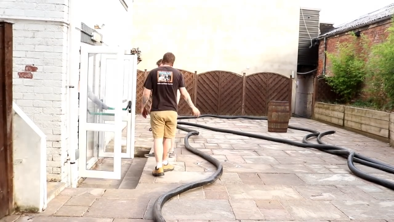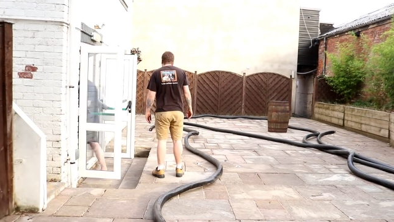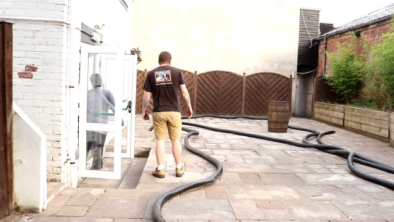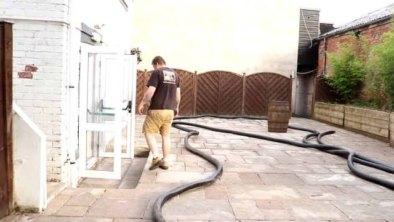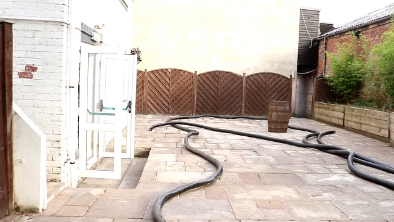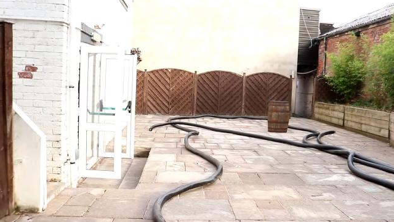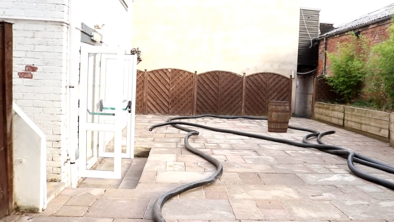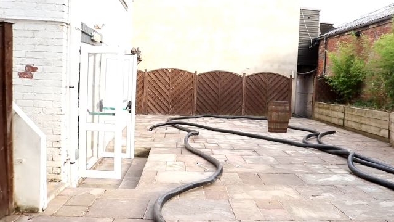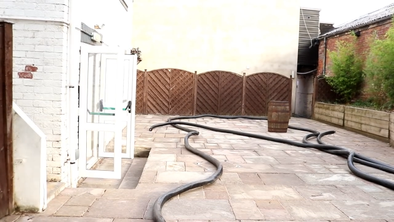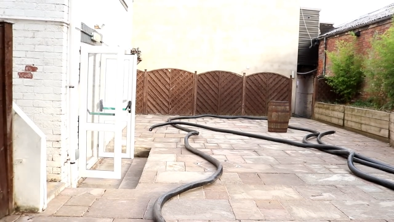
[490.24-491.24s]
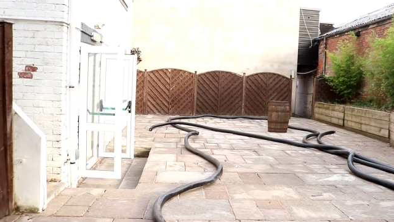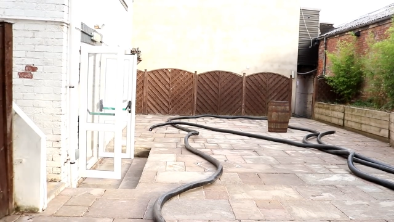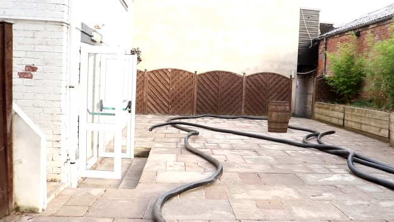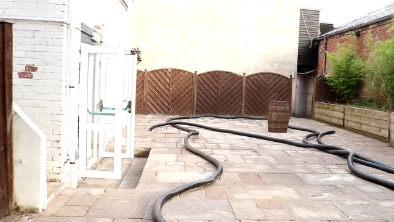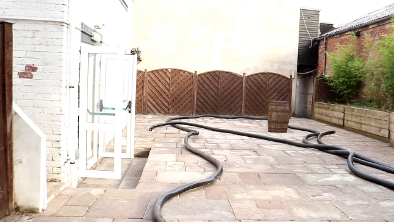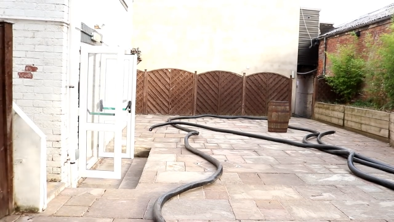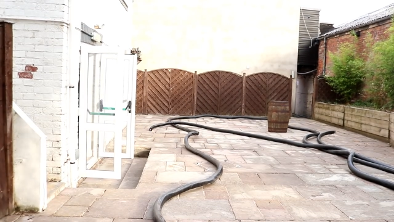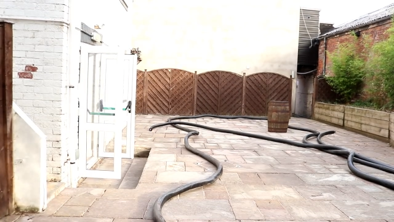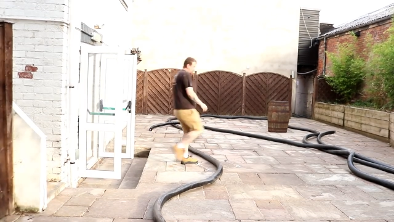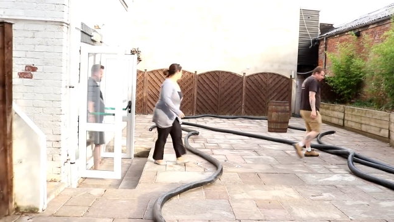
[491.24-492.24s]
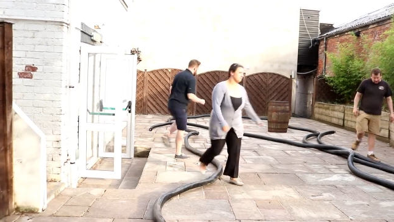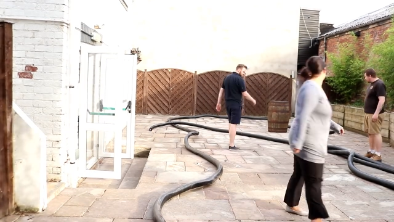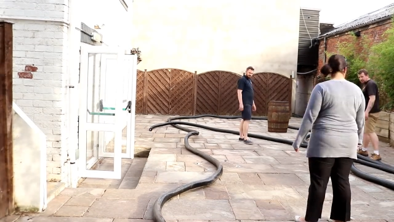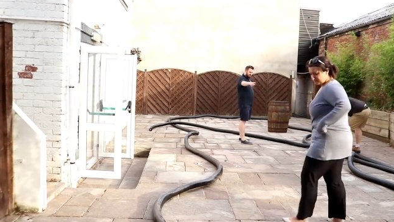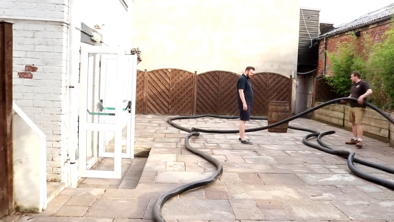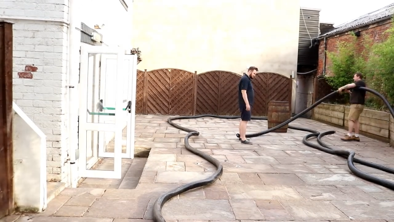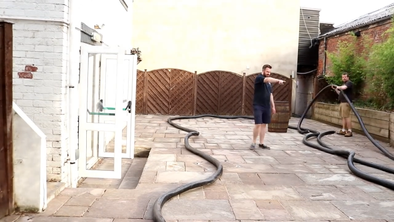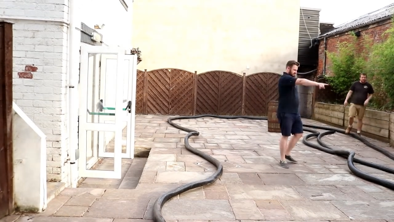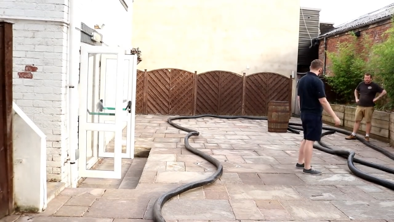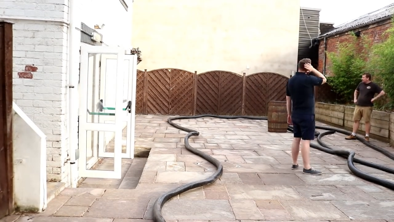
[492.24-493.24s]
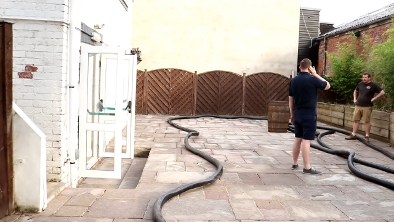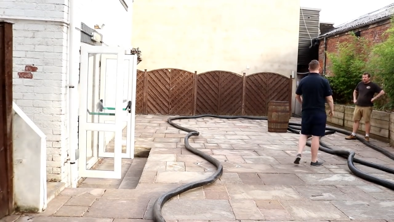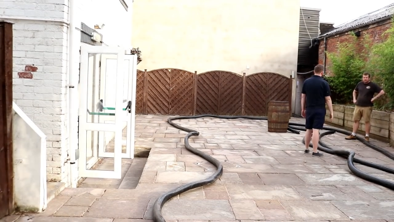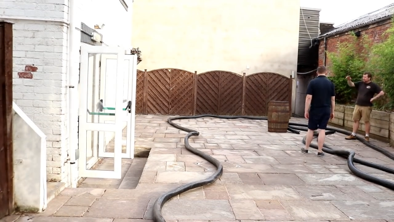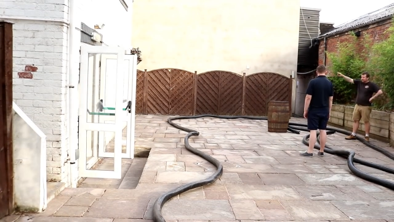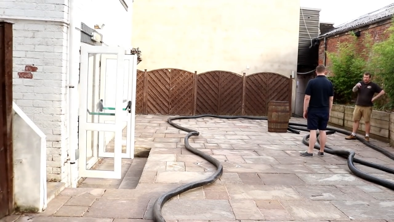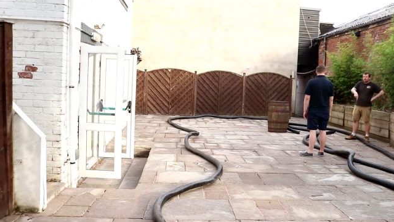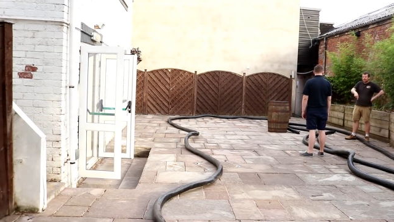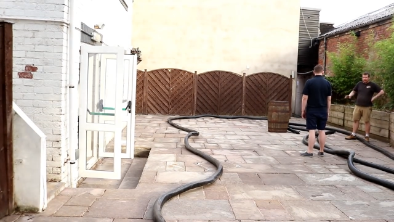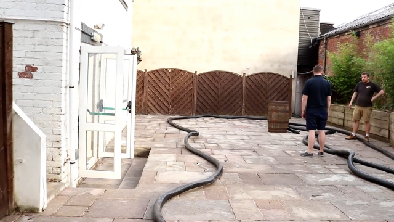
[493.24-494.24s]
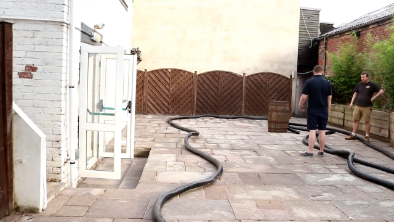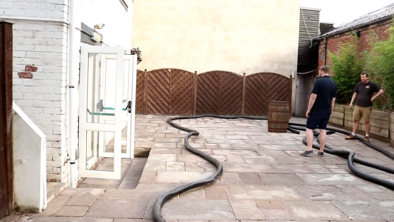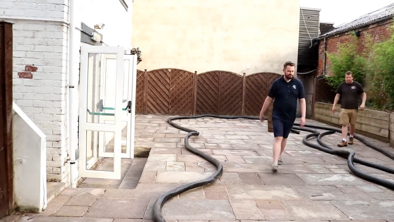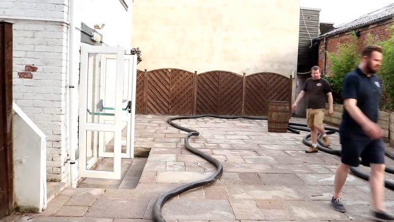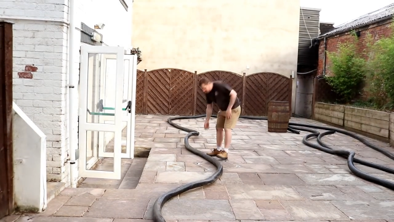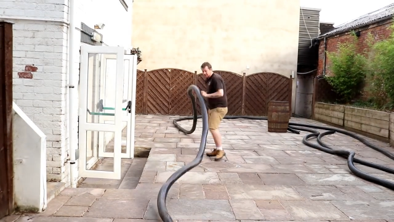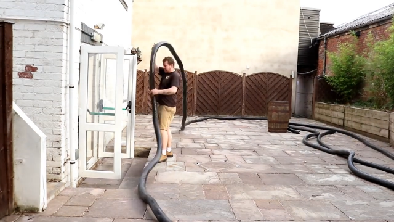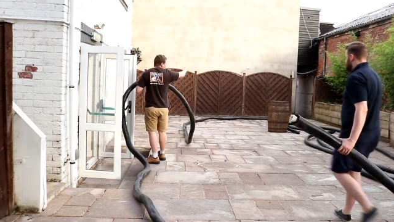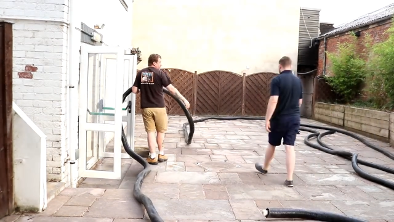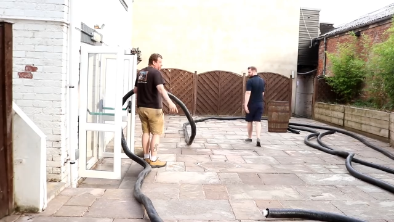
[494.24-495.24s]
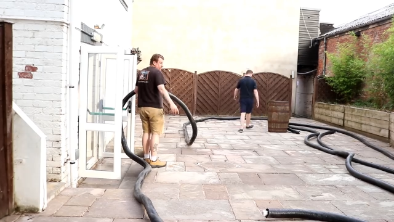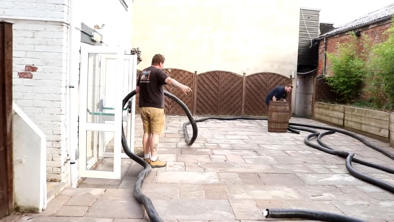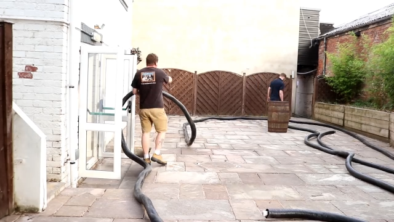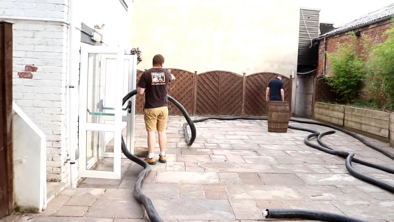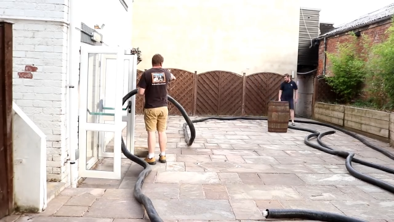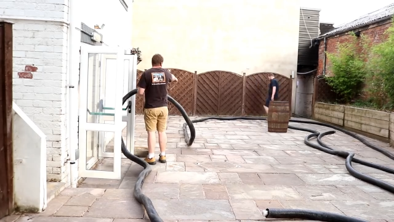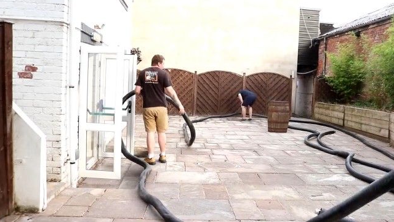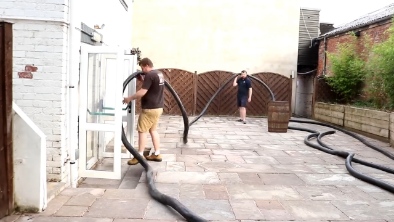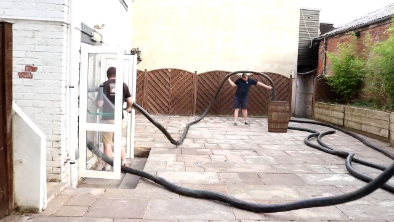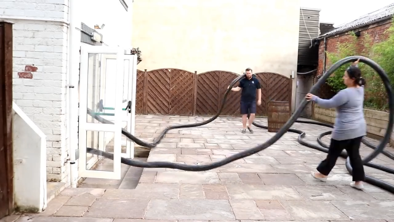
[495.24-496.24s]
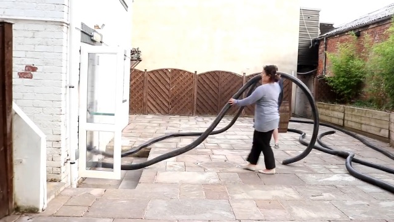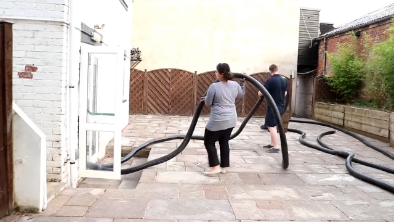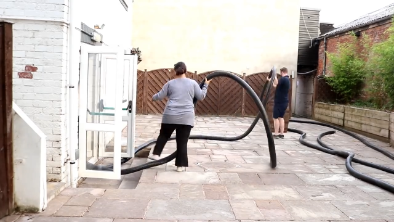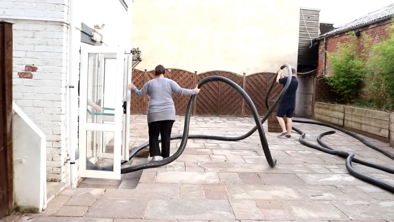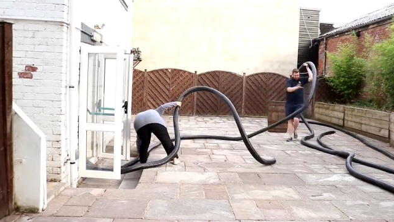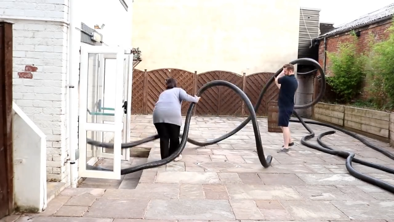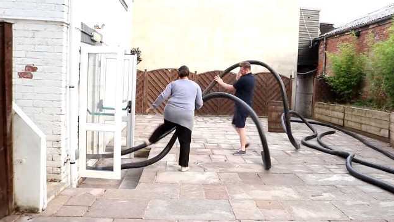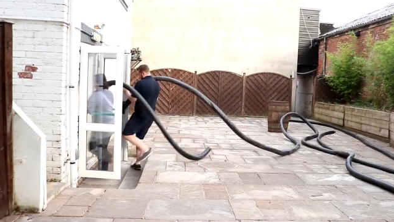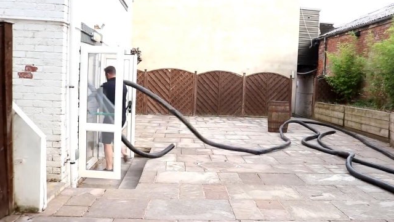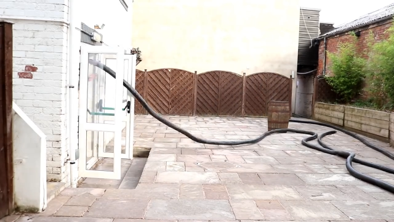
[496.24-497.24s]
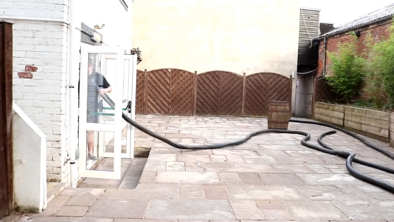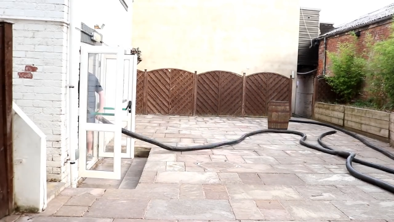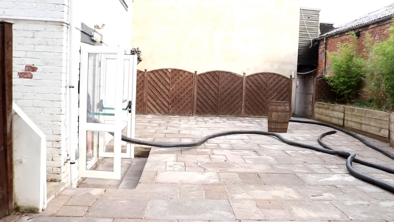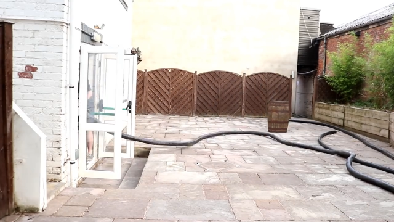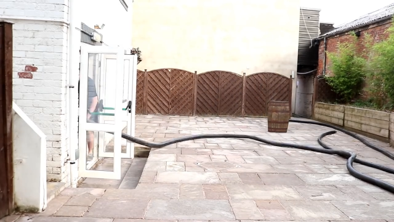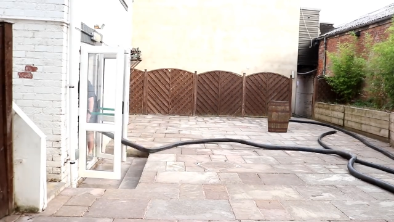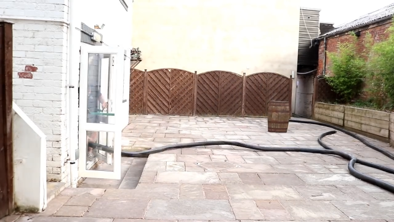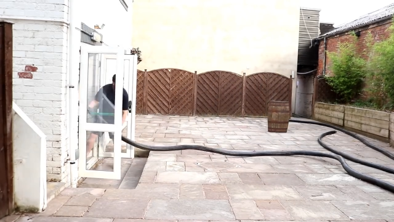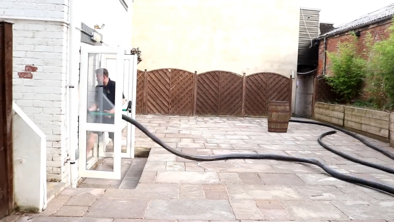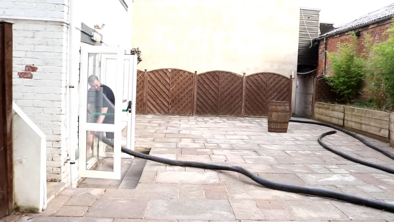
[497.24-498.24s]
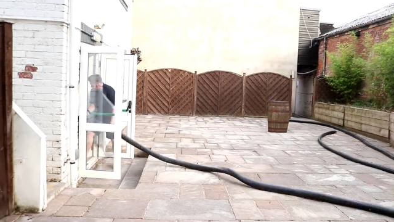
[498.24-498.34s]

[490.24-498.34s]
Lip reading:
Nobody's mouth can be seen.